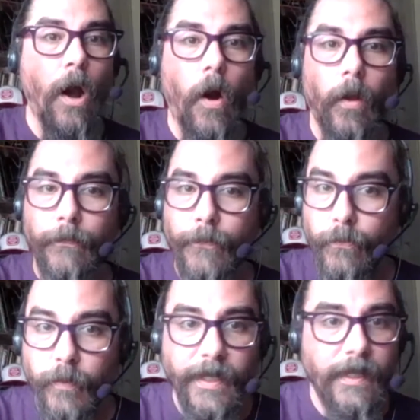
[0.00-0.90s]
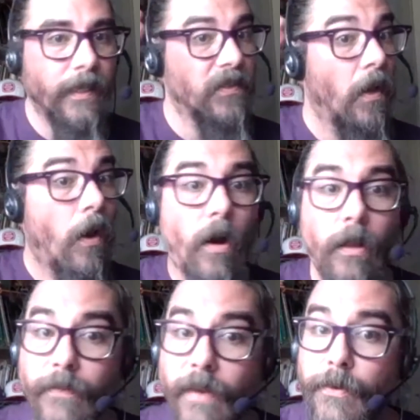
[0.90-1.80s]
all of the readings, all
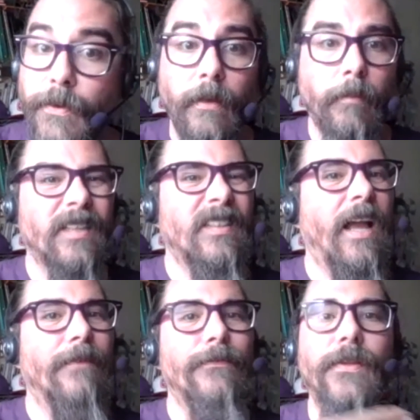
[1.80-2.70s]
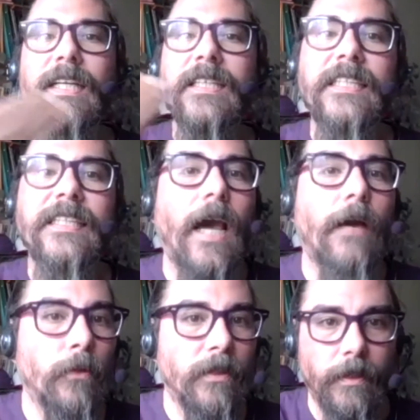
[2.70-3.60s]
of everything, because everything is
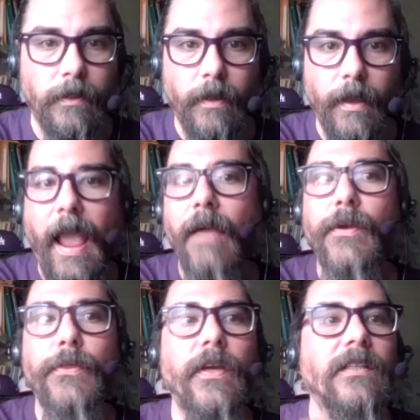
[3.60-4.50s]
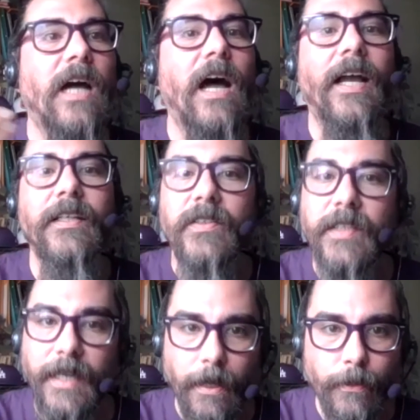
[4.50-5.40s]
scaffolded. Everything ties
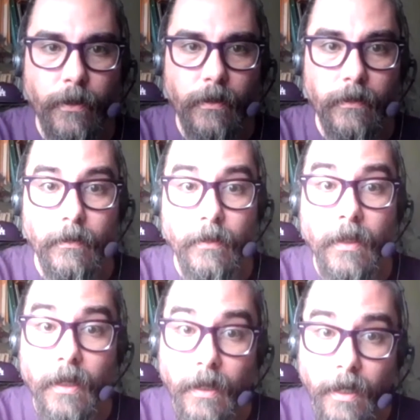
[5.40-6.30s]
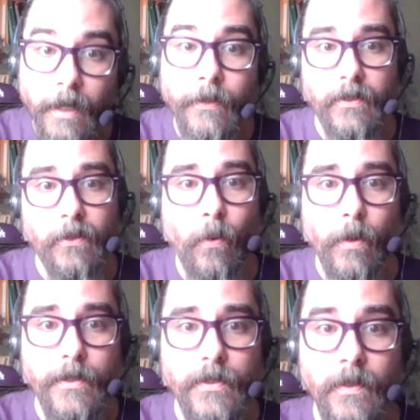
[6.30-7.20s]
together in this
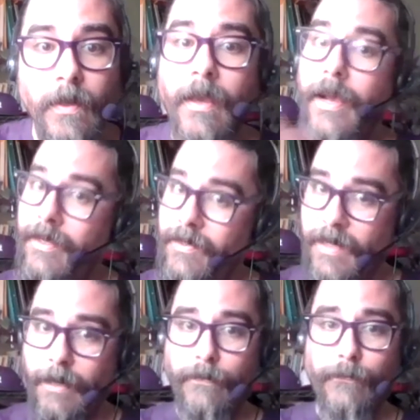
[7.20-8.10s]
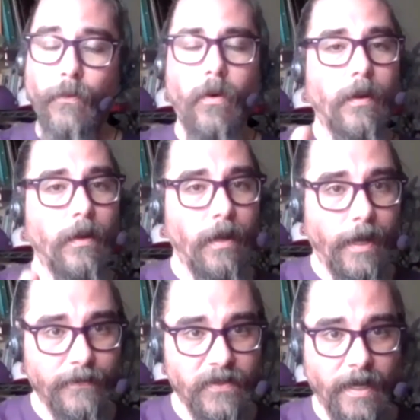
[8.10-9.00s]
course. I said it before,
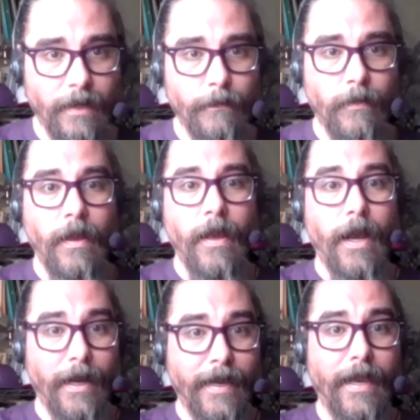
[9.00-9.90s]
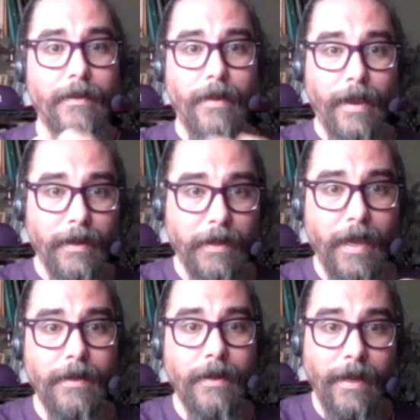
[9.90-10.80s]
I've said it again and
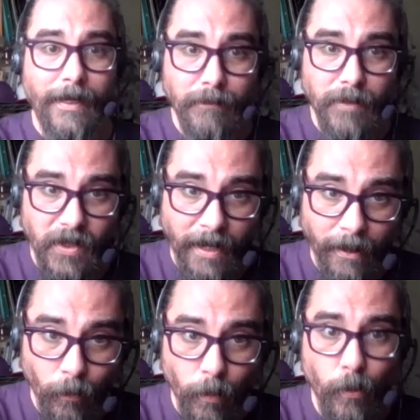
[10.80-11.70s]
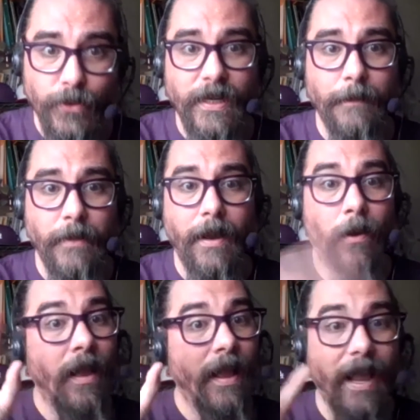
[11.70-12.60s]
again, and I'm saying it one more time now.
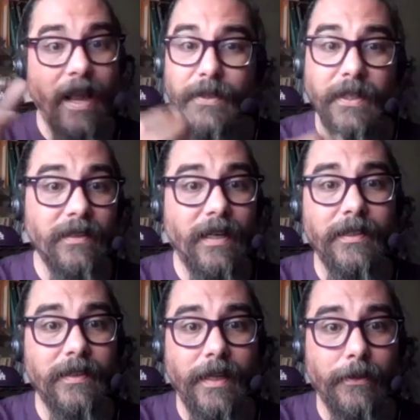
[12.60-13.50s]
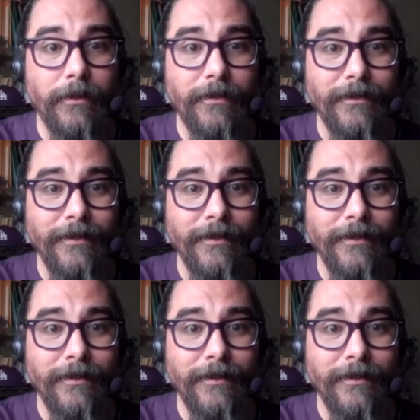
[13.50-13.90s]
Everything ties together.